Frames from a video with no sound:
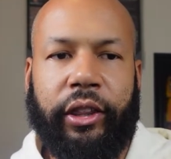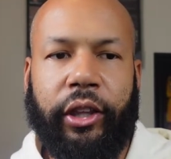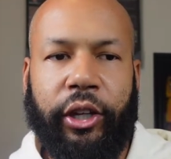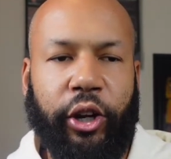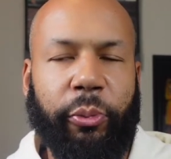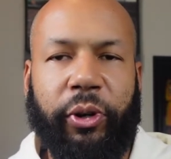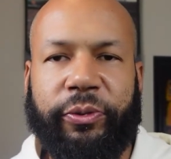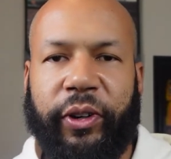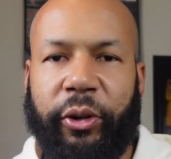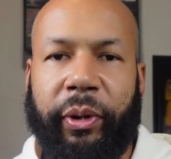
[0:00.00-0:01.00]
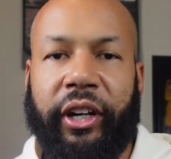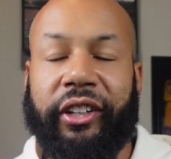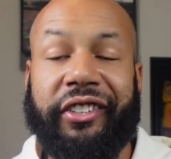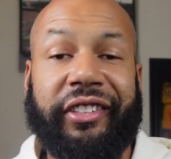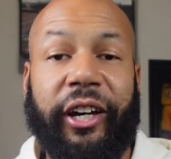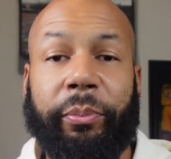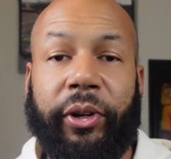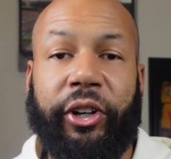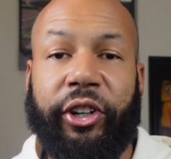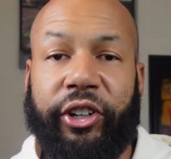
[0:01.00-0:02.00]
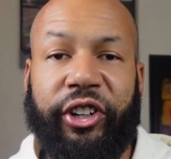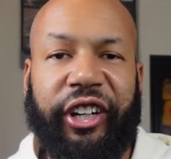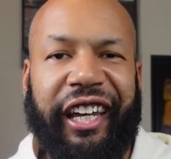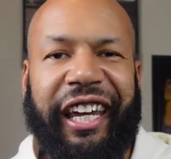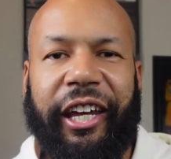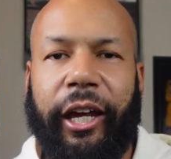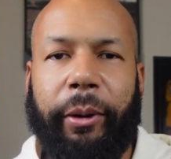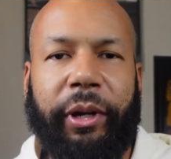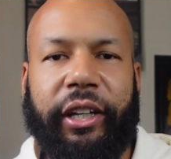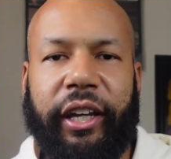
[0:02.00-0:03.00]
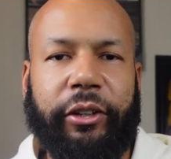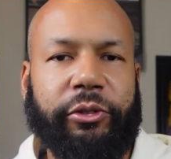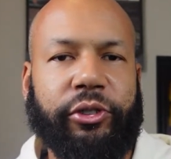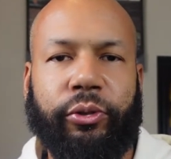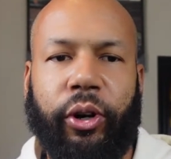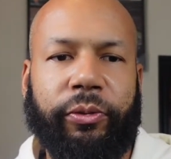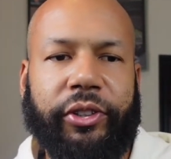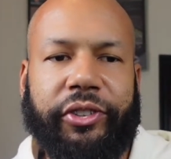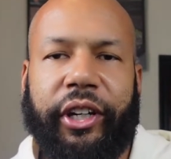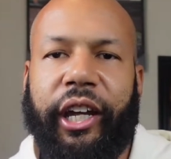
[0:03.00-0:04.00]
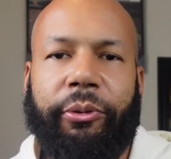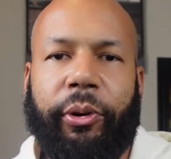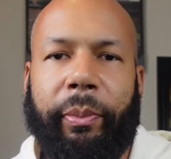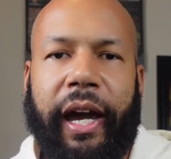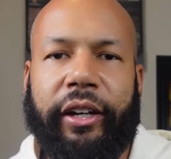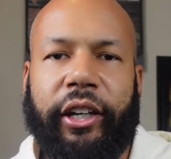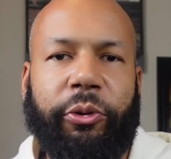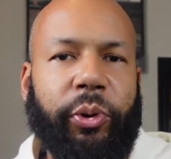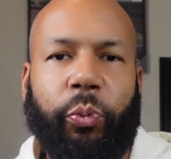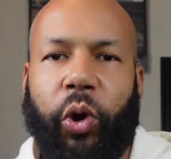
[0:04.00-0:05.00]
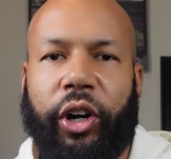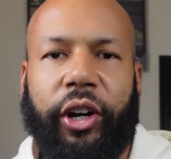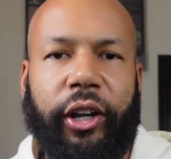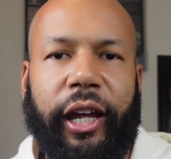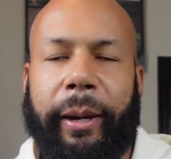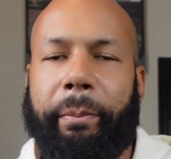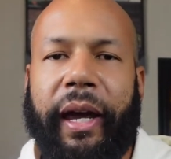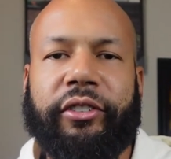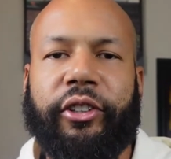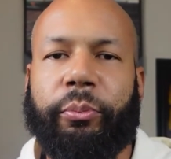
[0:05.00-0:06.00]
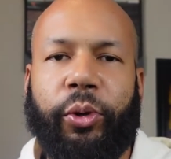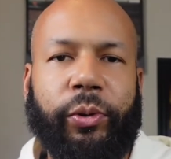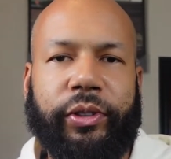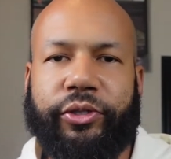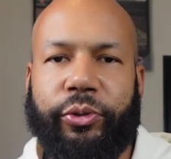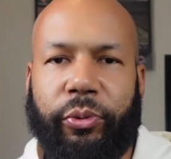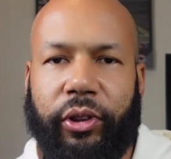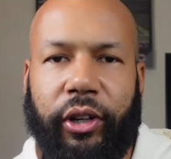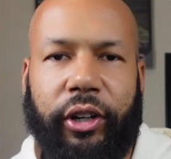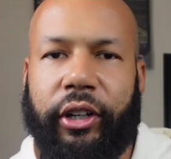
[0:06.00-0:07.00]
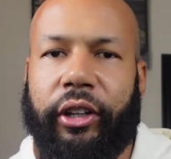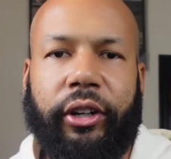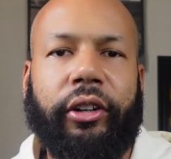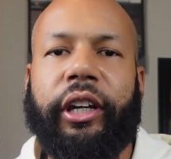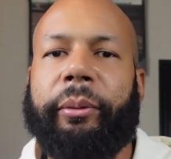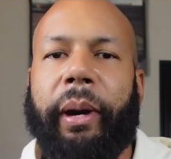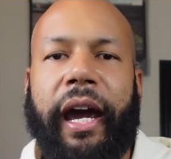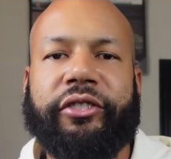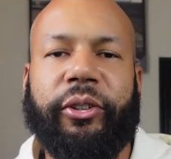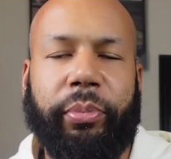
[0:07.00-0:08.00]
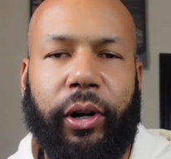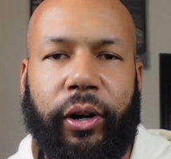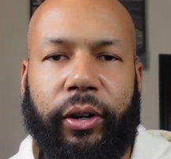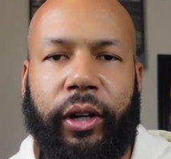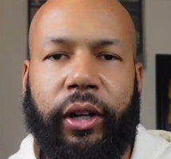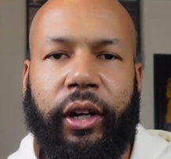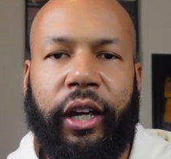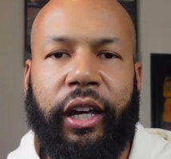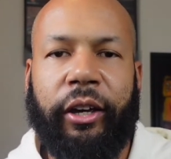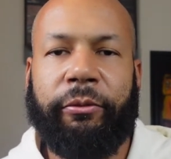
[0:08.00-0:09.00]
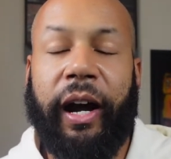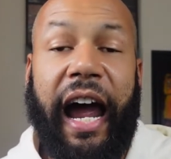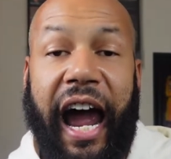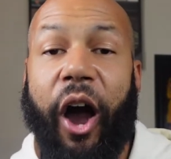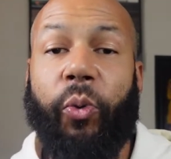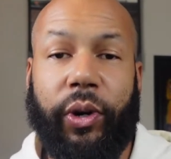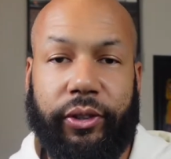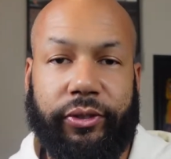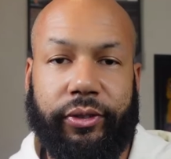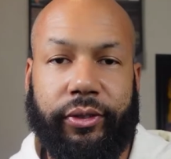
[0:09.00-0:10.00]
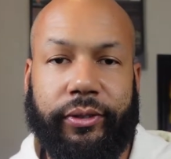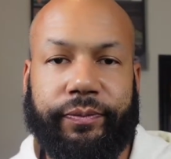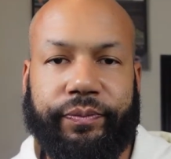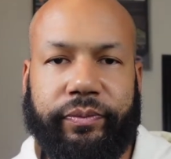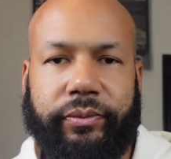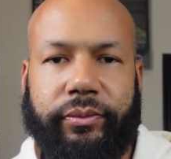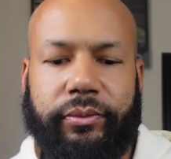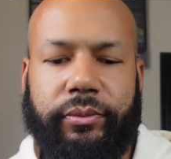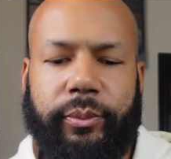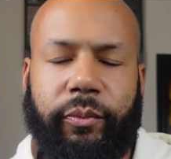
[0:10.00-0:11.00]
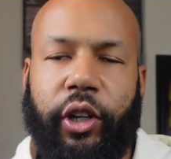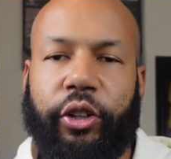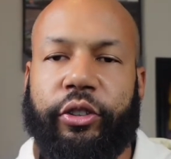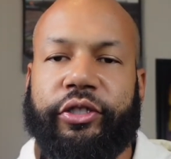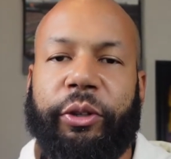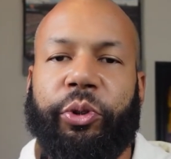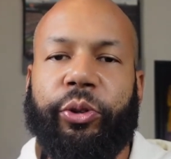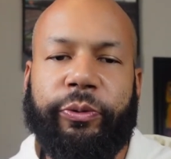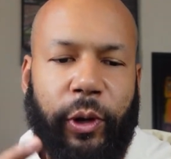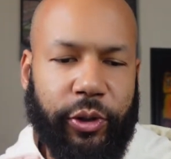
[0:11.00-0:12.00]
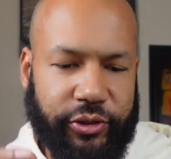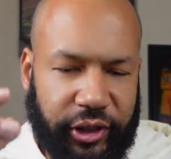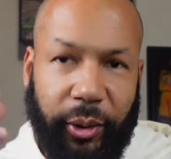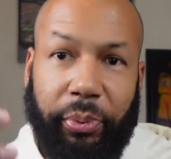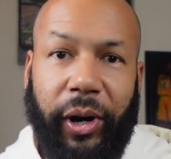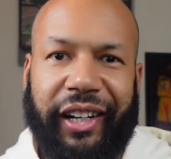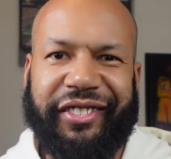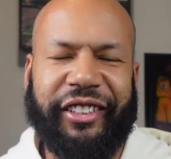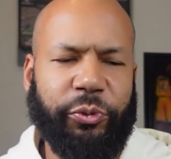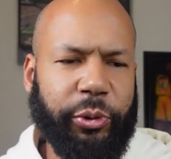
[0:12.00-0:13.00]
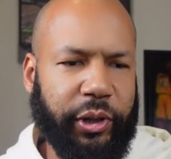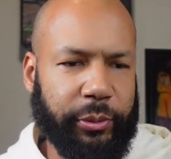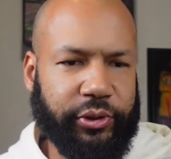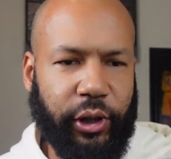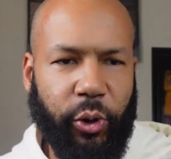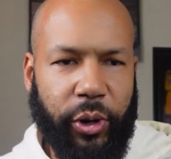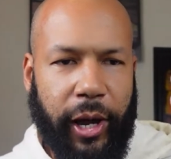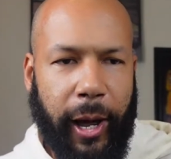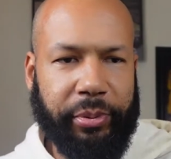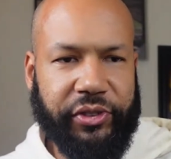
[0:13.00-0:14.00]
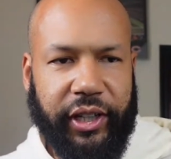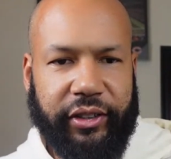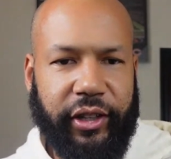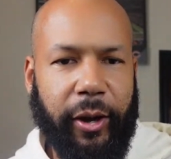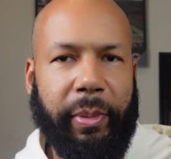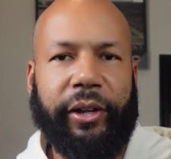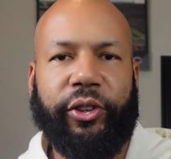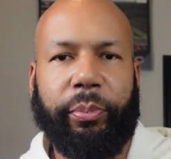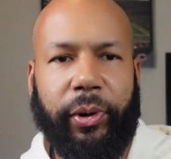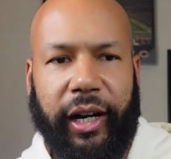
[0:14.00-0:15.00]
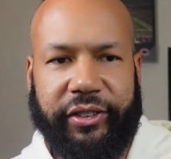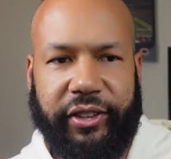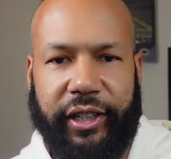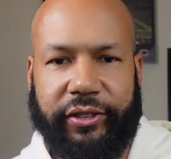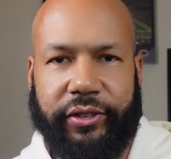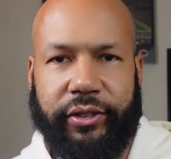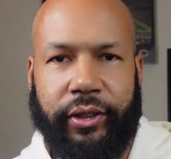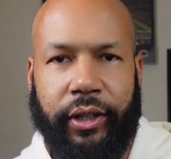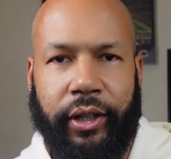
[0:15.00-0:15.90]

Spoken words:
you know, the most fundamentally sound player he could. I mean, Grover said he would work on like basic moves that you learn in Little League basketball for hours. See, when you focus on the process, when you become so obsessed about the process